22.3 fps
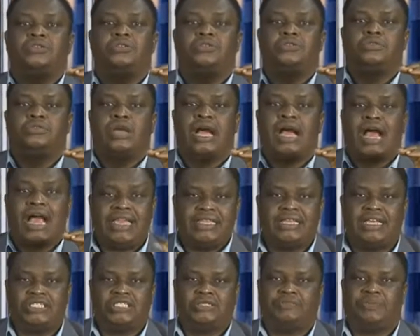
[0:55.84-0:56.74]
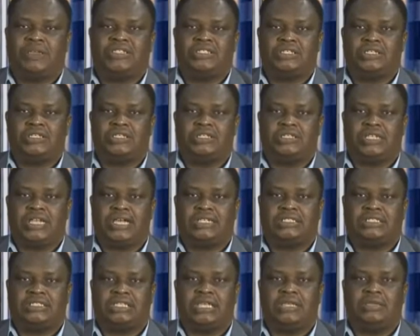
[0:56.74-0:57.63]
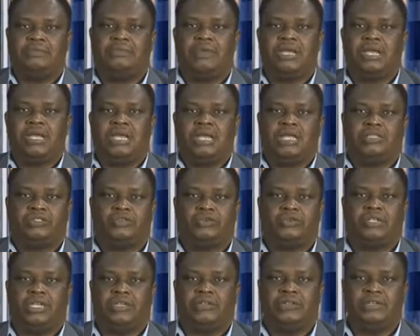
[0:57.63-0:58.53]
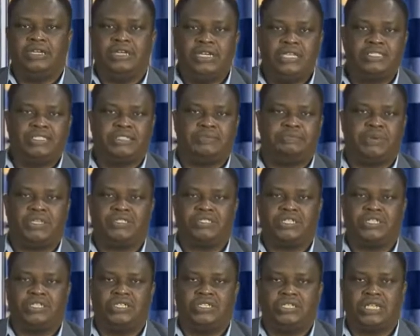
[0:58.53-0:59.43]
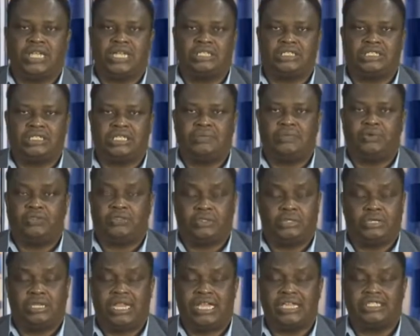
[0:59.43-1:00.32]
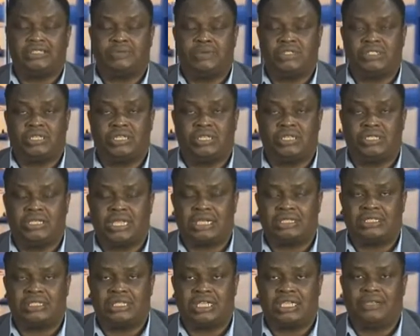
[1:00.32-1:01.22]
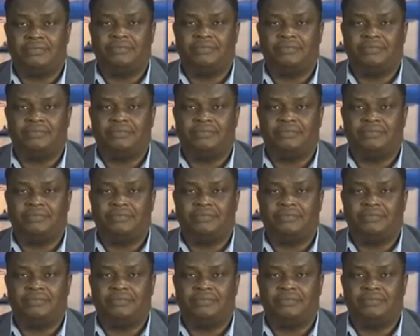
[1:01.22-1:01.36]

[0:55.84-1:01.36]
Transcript: highest person in that team to the least person in that team or to the last person in that team.